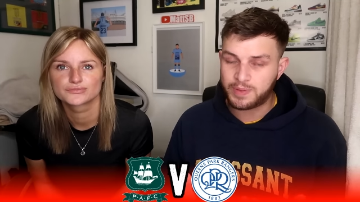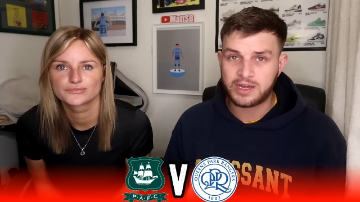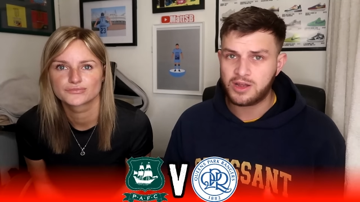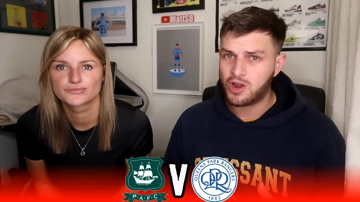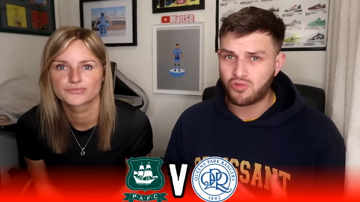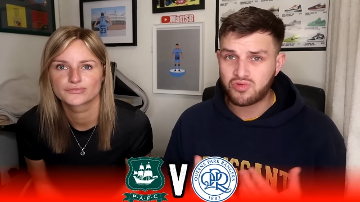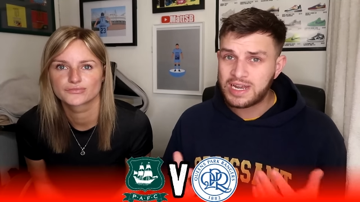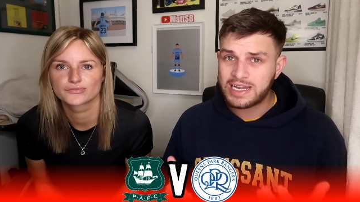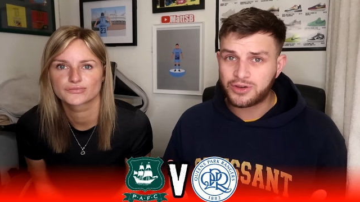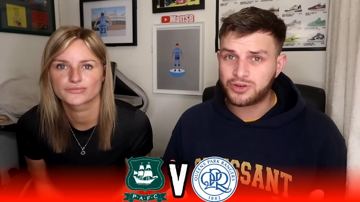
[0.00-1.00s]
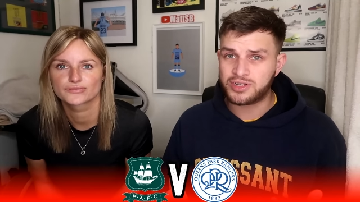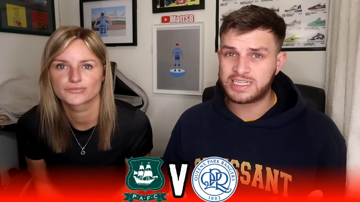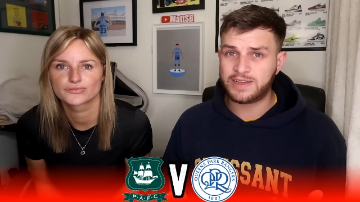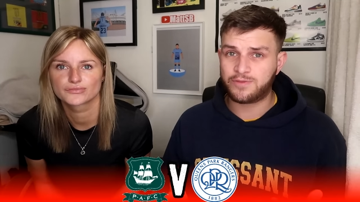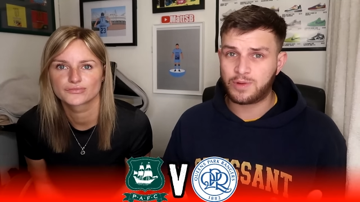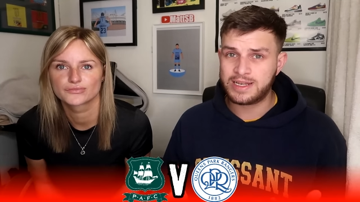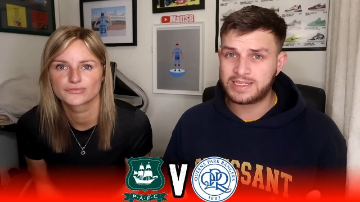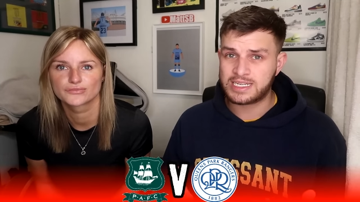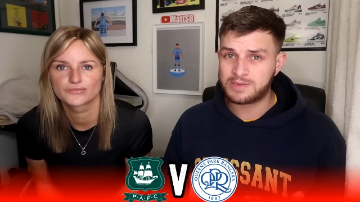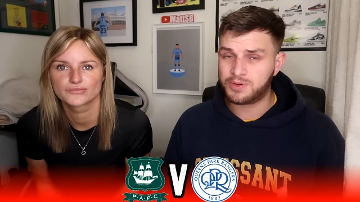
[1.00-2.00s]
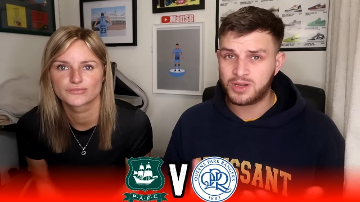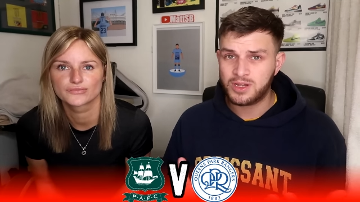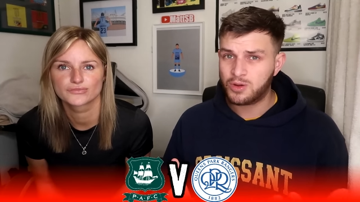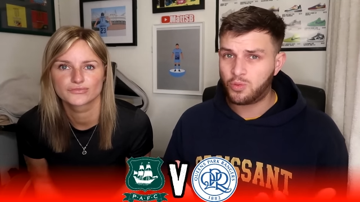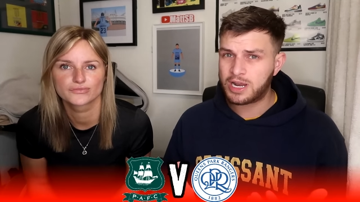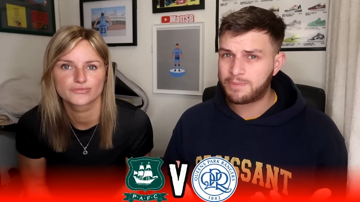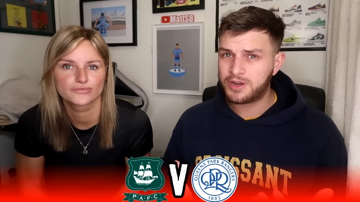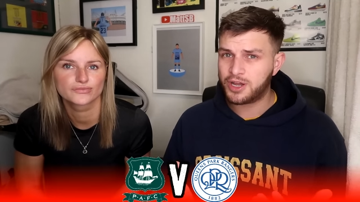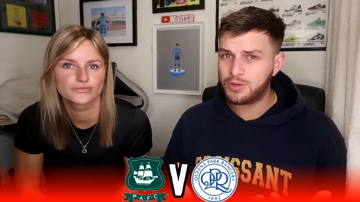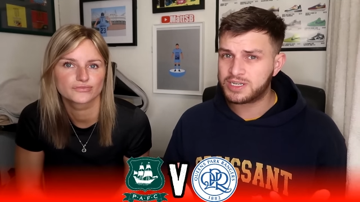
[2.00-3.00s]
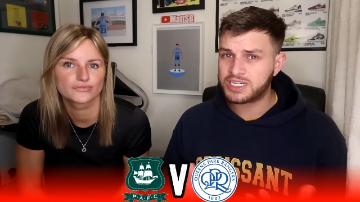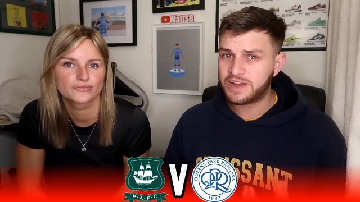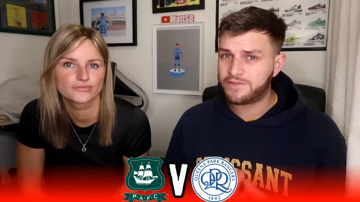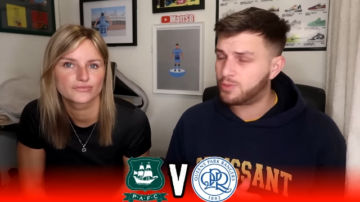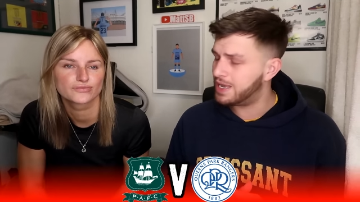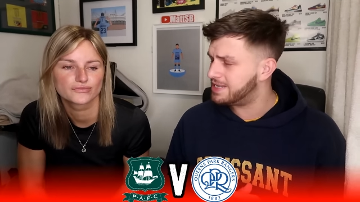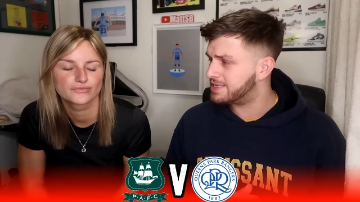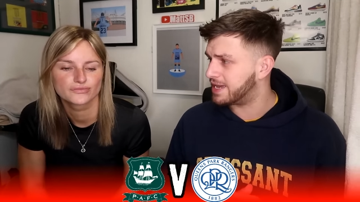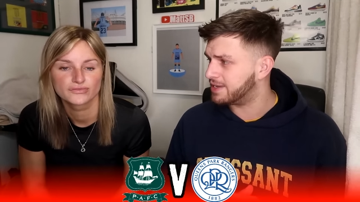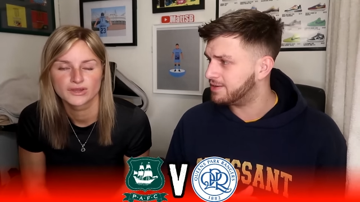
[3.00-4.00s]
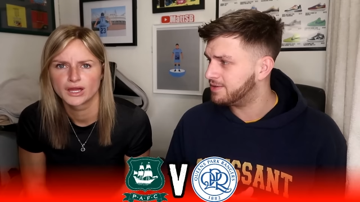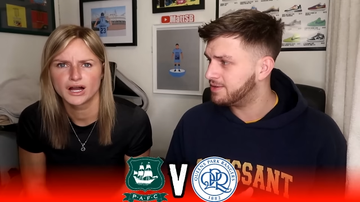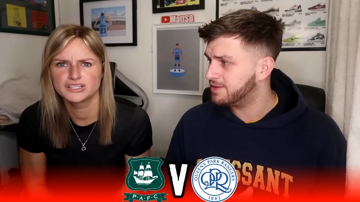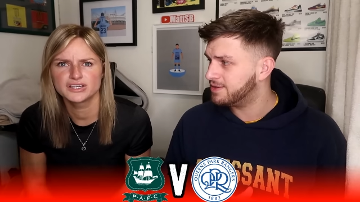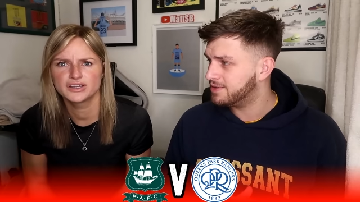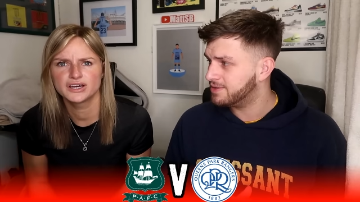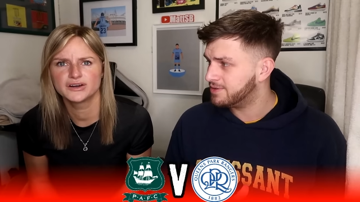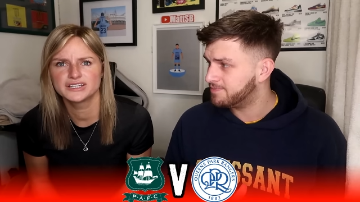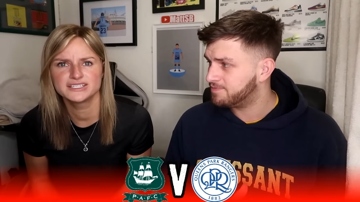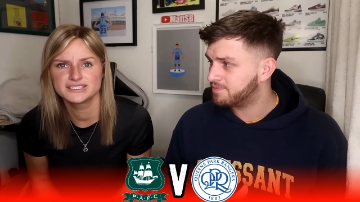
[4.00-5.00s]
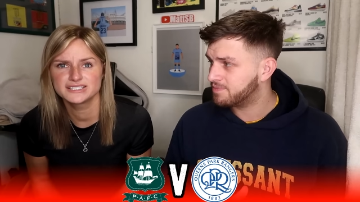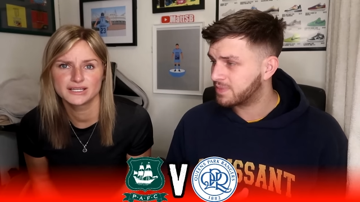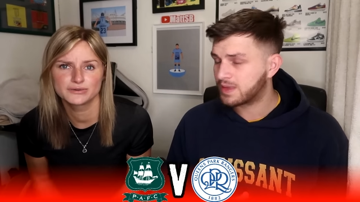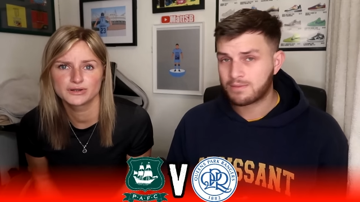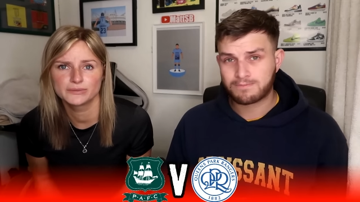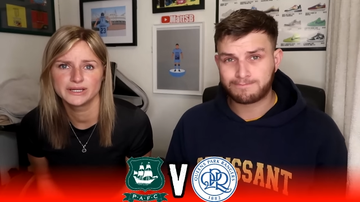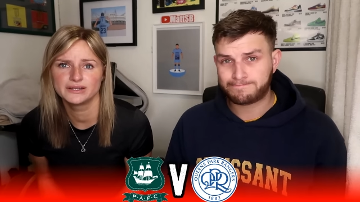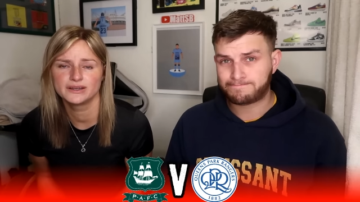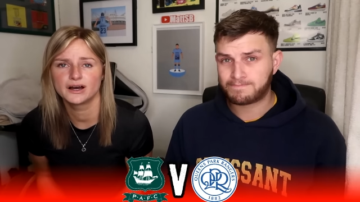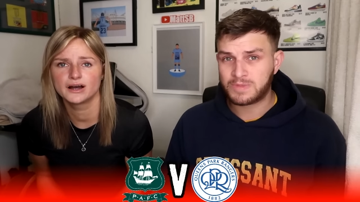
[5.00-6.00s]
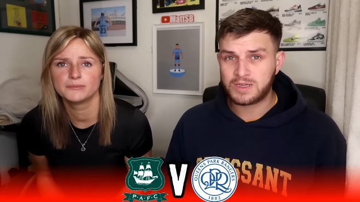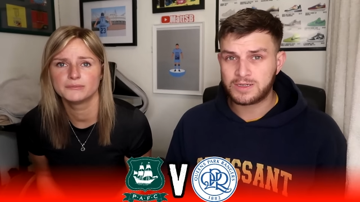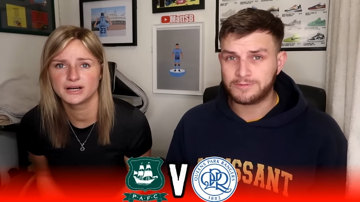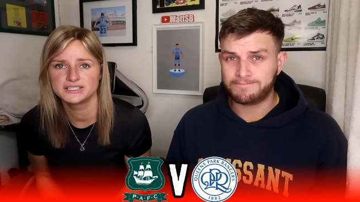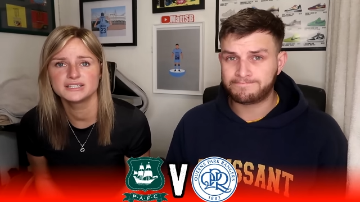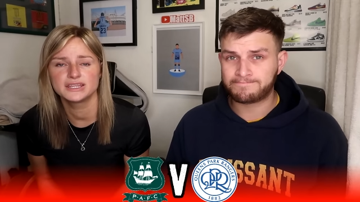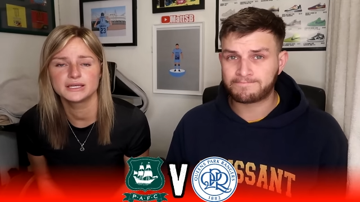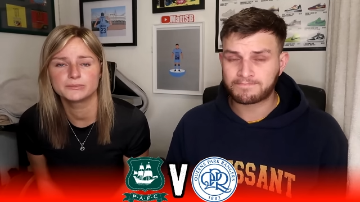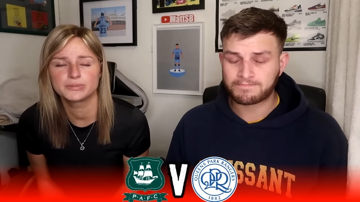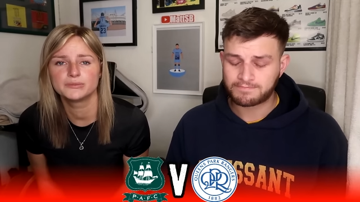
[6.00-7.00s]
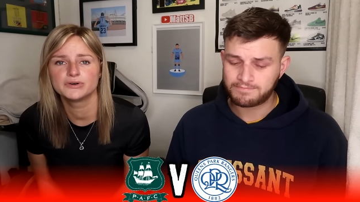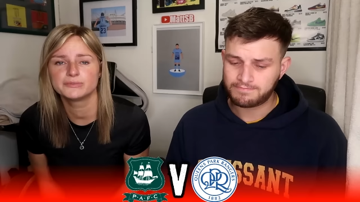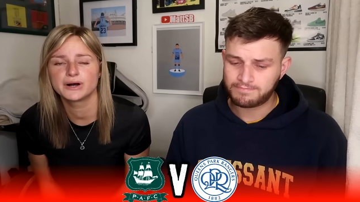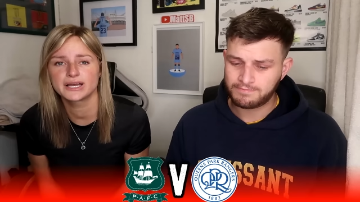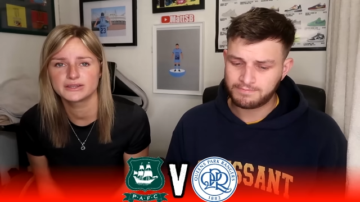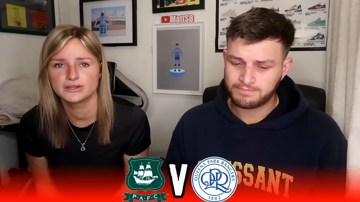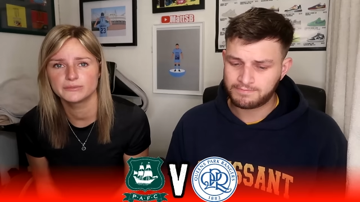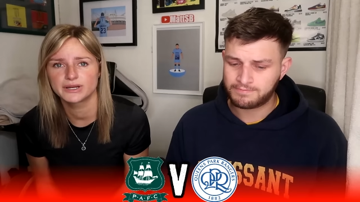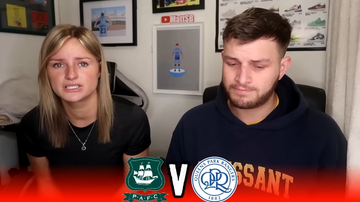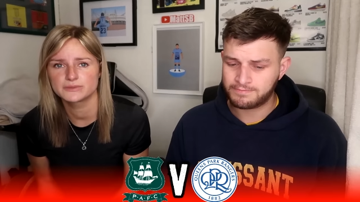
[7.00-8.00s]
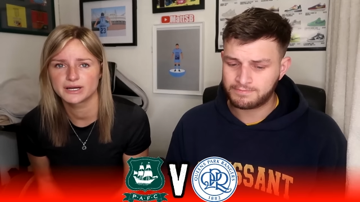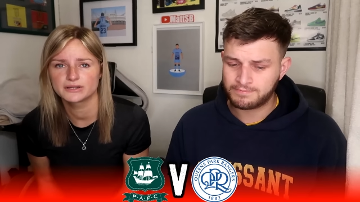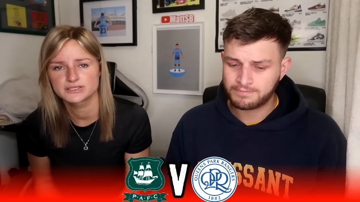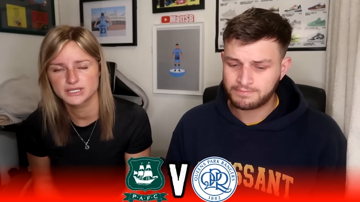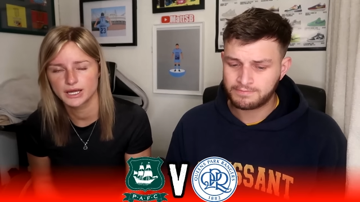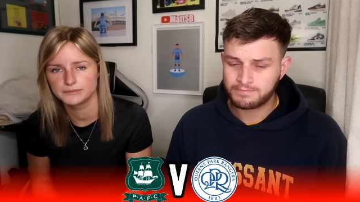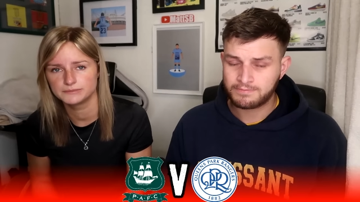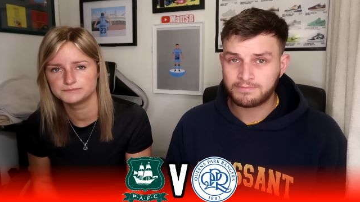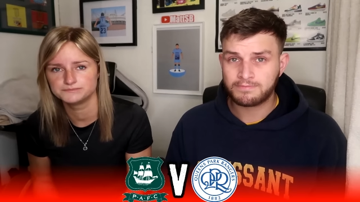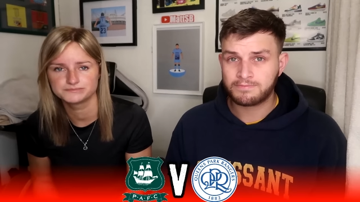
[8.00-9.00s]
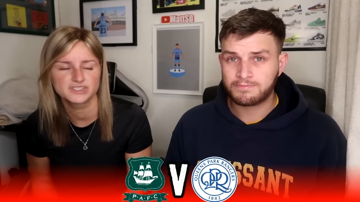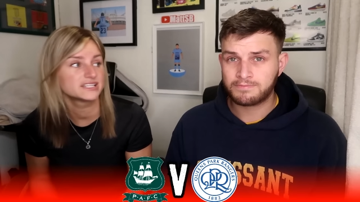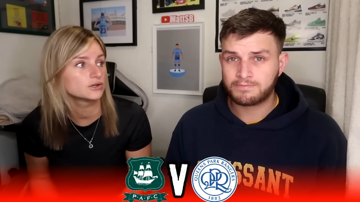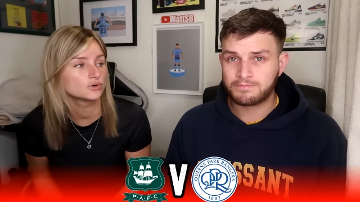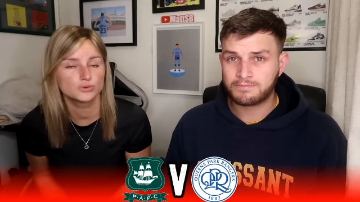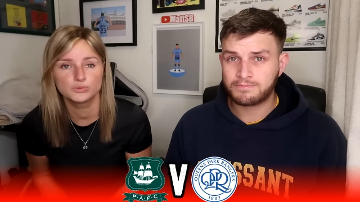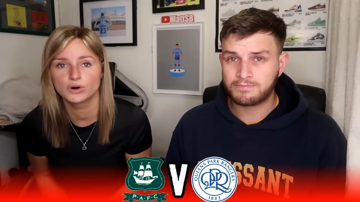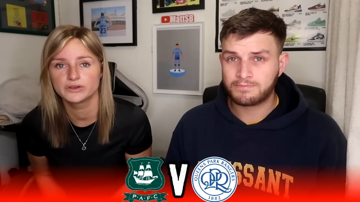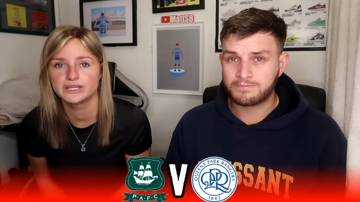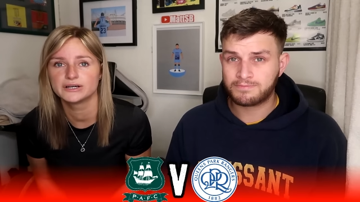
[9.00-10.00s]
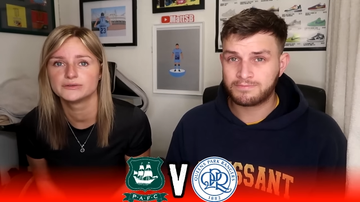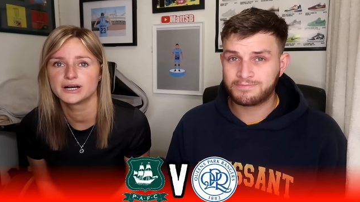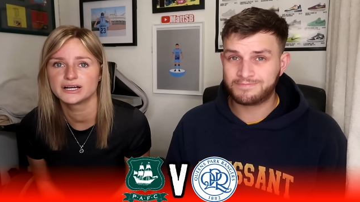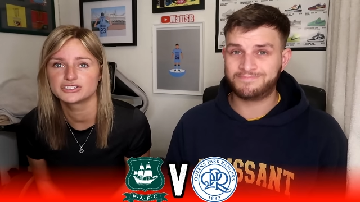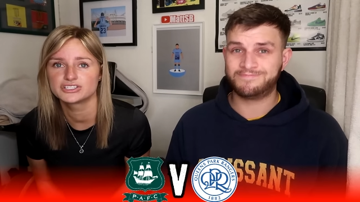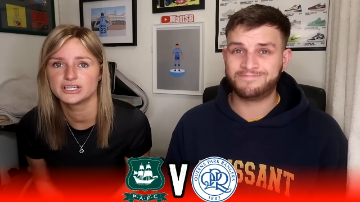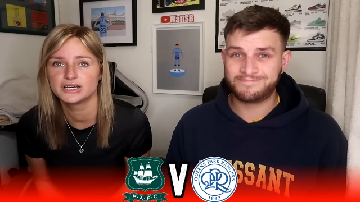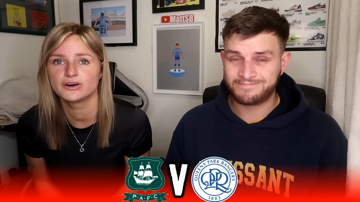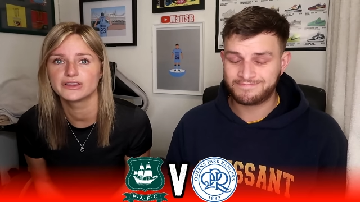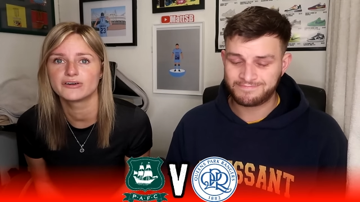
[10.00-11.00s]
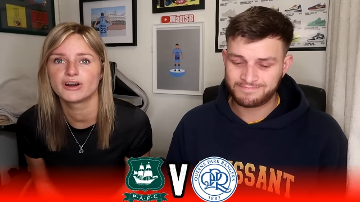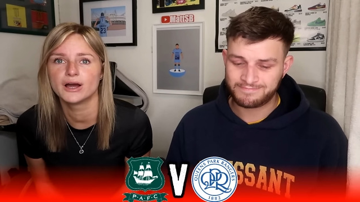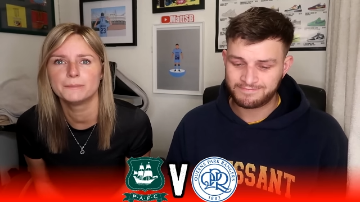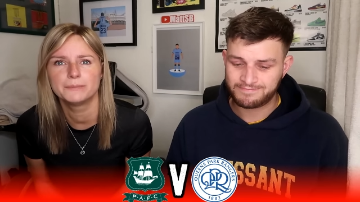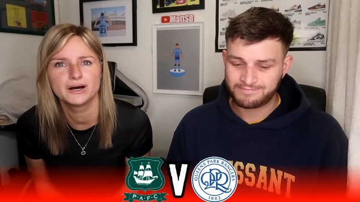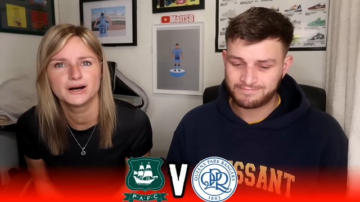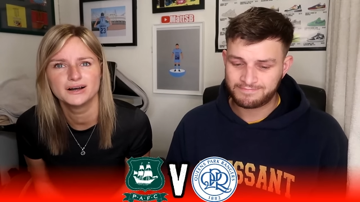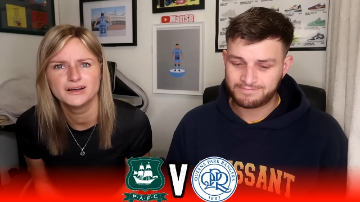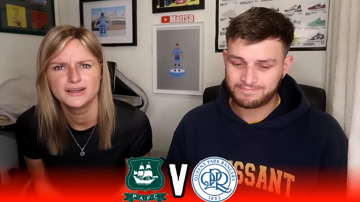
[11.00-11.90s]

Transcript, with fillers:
Speaker 1: been really good under Sifuentes. But what happened at home to Sheffield Wednesday? I don't know. I didn't see that one come in.
Speaker 2: No. I did think Plymouth might get the new manager bounce. Did call 1-0, actually. I got that right. But